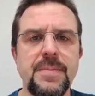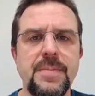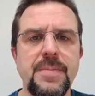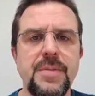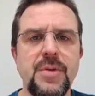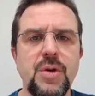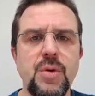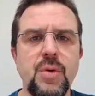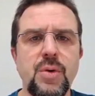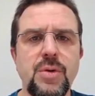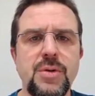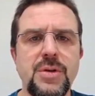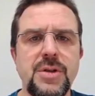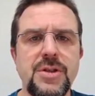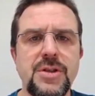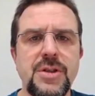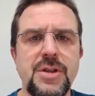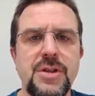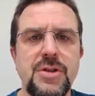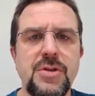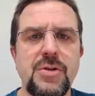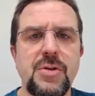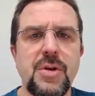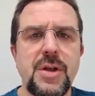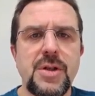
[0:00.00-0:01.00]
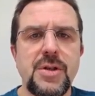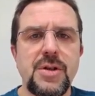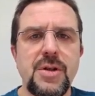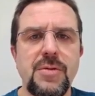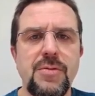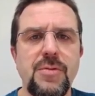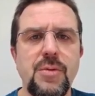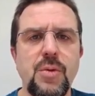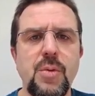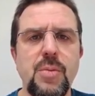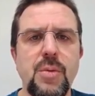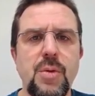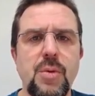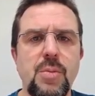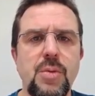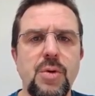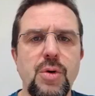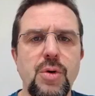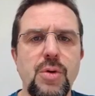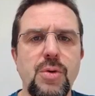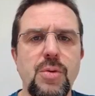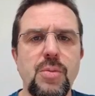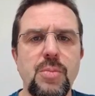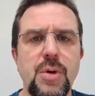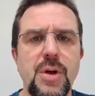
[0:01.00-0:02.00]
The authors construct a formal
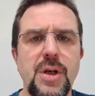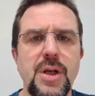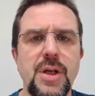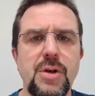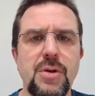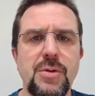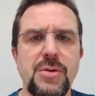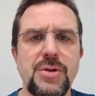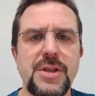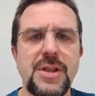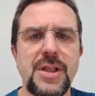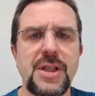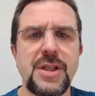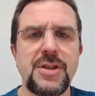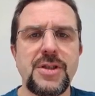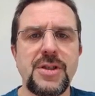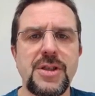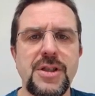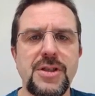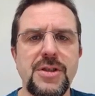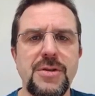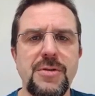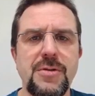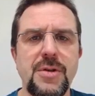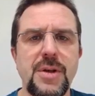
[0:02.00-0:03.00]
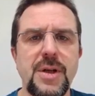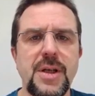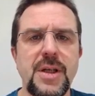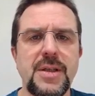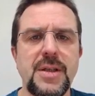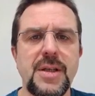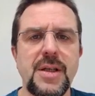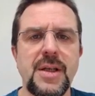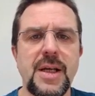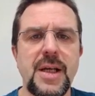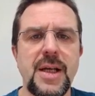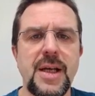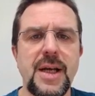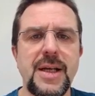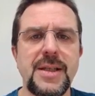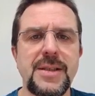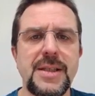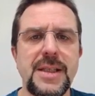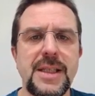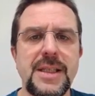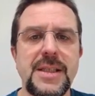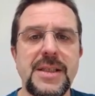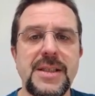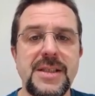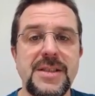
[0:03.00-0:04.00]
world where hallucination is defined as
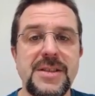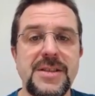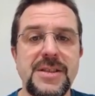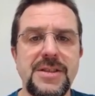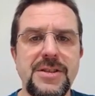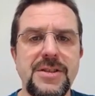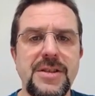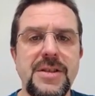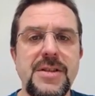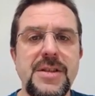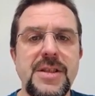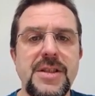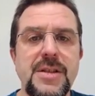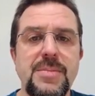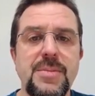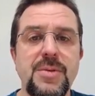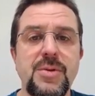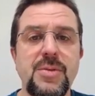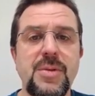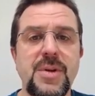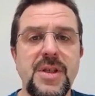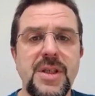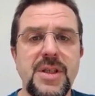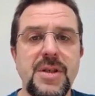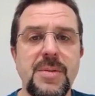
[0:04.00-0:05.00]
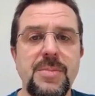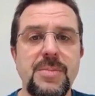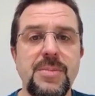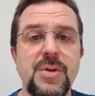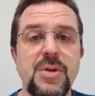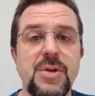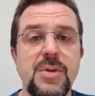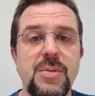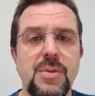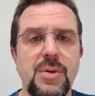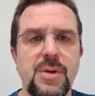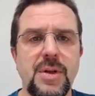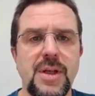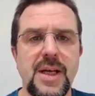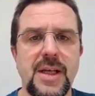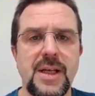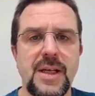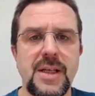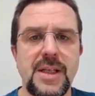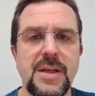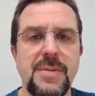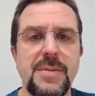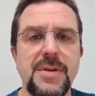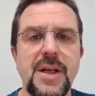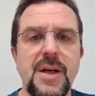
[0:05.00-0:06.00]
inconsistencies between a computable
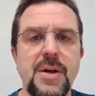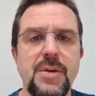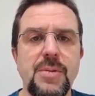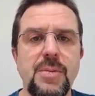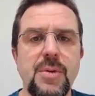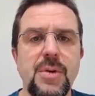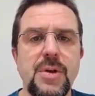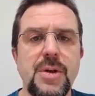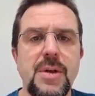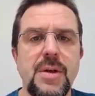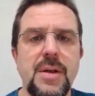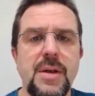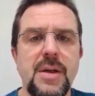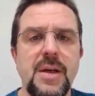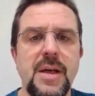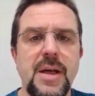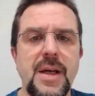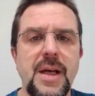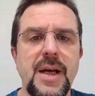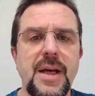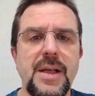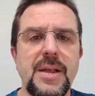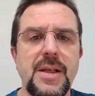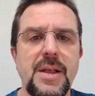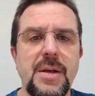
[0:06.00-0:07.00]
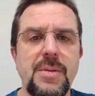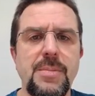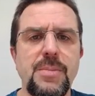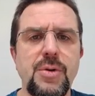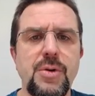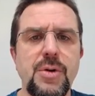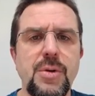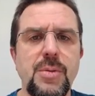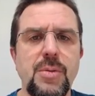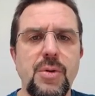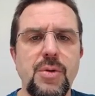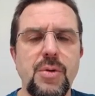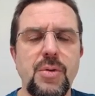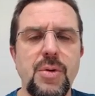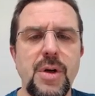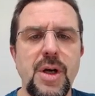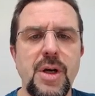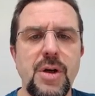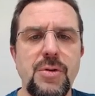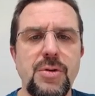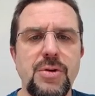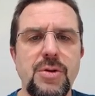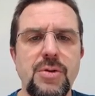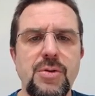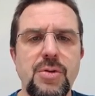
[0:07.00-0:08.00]
LLM's output and a computable
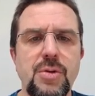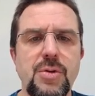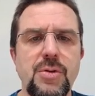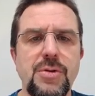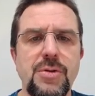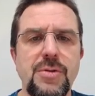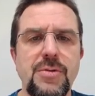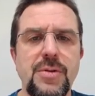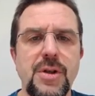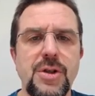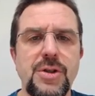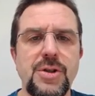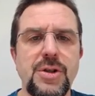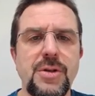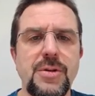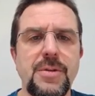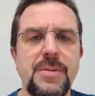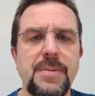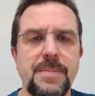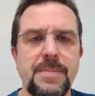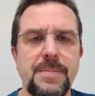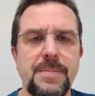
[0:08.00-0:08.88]
ground truth function.